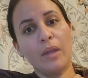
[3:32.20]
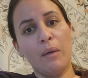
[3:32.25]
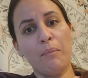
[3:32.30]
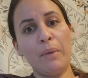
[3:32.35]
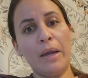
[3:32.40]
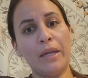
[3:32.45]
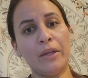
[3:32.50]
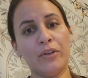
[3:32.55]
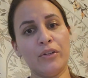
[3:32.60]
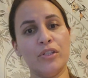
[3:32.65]

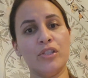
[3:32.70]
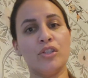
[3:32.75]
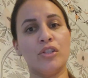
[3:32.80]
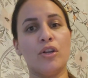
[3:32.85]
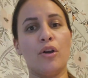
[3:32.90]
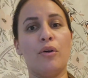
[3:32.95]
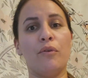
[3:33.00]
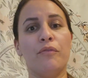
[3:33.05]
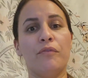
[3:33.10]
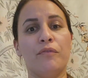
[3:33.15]

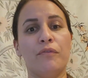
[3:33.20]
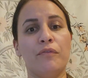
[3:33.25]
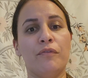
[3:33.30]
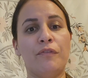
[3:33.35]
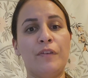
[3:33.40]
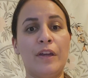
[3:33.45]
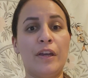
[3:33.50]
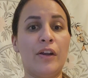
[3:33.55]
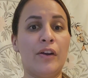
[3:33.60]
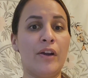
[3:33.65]
microscope,
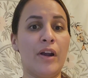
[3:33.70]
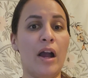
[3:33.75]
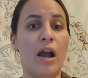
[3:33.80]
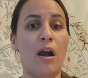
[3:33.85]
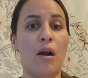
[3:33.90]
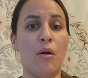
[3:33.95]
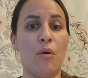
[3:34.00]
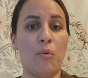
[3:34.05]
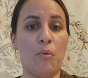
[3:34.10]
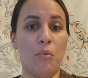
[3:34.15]
figure
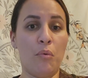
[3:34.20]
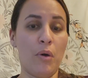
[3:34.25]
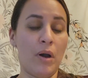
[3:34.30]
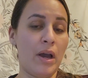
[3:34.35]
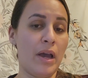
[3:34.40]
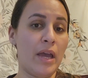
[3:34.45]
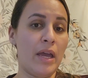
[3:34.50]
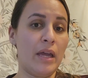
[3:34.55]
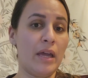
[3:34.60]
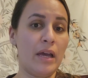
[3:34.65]
out
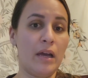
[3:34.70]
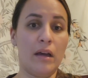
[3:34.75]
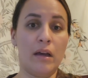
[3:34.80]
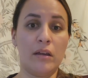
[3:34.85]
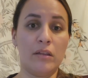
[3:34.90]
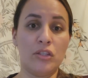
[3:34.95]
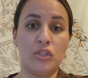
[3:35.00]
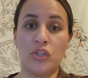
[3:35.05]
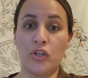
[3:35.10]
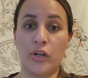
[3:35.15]
what
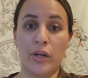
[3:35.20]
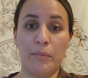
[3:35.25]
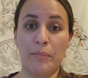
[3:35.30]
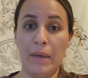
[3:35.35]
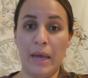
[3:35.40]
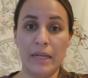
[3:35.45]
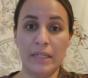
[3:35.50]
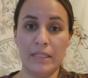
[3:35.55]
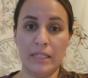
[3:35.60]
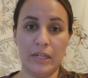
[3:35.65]
certain
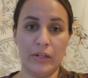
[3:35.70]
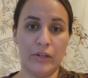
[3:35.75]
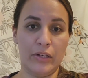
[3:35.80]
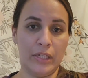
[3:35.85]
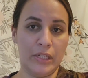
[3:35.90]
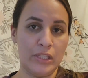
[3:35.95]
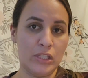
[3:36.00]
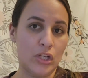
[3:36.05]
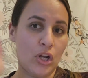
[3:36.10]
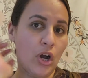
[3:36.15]

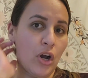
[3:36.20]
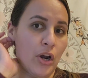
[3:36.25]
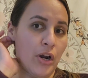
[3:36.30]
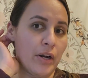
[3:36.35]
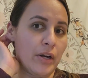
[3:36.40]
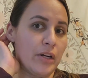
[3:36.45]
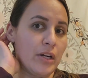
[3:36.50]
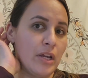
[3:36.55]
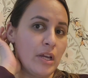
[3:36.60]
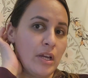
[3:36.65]
bacterias
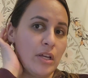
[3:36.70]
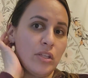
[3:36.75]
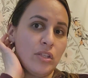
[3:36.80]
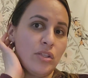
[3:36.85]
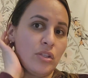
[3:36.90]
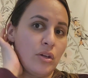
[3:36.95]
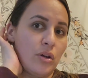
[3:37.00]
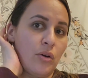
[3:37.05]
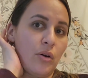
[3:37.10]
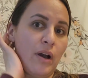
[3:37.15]
are.
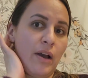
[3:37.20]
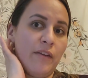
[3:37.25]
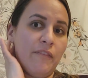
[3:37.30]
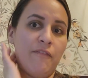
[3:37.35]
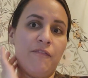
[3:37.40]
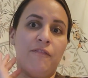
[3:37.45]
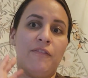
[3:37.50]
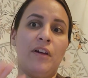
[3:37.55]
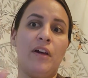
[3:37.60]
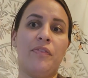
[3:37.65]
So I
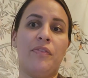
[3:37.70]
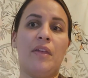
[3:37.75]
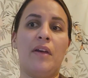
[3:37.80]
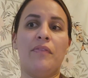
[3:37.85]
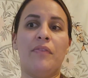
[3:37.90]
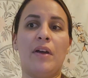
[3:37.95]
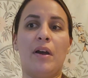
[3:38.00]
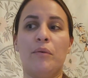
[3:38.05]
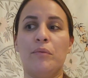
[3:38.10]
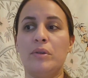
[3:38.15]
thought that
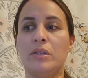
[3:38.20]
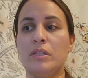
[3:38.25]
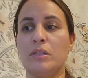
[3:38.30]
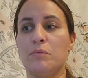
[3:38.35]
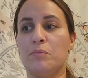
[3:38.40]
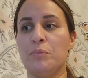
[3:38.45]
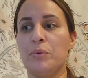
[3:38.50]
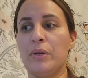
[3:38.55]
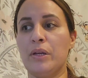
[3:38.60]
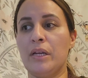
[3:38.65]
that was
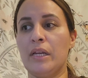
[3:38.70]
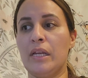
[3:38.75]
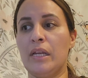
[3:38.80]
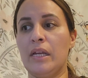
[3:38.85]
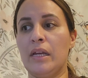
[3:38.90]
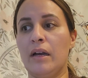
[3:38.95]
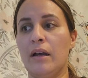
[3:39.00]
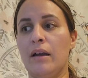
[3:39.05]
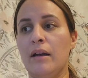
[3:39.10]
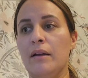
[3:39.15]

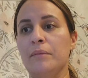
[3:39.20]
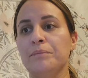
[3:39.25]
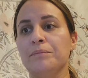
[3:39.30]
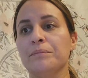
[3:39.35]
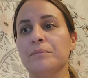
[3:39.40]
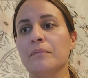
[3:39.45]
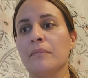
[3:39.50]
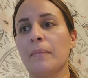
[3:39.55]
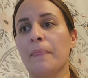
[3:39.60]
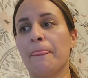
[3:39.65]
pretty,
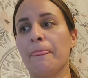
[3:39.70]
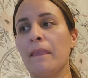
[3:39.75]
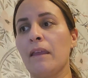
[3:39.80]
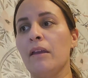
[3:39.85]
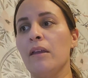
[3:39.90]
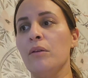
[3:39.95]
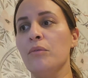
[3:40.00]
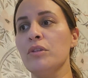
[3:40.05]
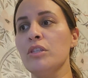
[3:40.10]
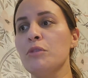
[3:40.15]

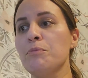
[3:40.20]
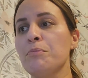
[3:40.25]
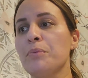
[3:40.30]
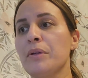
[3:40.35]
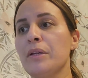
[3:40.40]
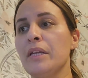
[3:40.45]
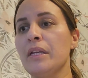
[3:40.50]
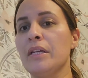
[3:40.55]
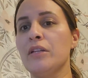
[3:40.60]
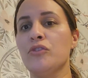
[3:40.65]
it was
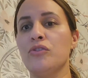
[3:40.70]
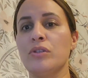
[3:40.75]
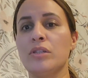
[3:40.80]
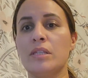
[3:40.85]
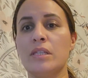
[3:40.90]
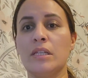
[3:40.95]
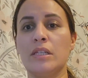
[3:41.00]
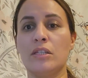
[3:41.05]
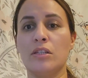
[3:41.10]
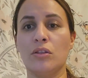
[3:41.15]
pretty
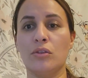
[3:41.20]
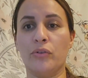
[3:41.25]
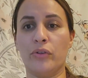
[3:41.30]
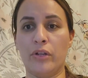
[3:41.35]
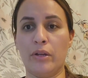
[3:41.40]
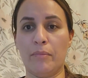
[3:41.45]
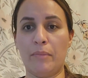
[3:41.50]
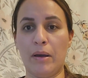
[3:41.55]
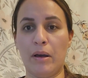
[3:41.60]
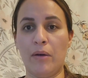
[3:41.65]
interesting to
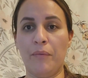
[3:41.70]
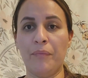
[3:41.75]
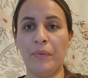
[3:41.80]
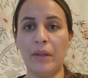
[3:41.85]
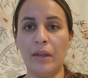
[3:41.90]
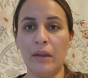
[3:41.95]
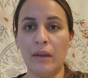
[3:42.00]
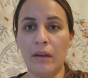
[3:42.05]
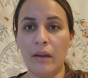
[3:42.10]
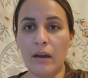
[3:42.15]
learn about.
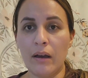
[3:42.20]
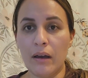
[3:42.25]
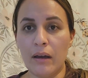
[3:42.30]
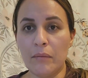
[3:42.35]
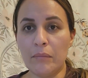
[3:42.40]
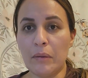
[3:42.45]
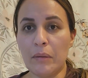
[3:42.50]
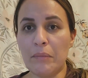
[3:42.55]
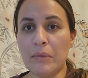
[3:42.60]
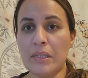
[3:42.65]

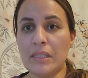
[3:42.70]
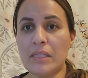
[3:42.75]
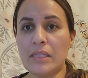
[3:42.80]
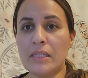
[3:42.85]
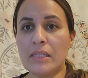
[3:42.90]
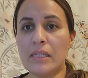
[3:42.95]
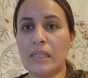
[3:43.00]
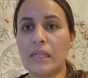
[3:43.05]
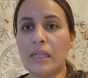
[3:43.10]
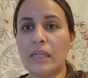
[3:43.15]
Let me
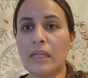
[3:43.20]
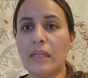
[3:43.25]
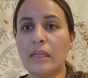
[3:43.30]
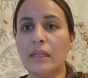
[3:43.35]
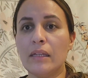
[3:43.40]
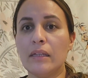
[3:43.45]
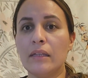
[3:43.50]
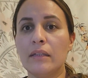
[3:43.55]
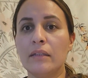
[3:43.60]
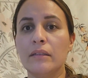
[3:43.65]

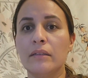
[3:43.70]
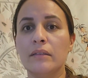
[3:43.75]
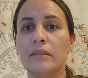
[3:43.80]
see.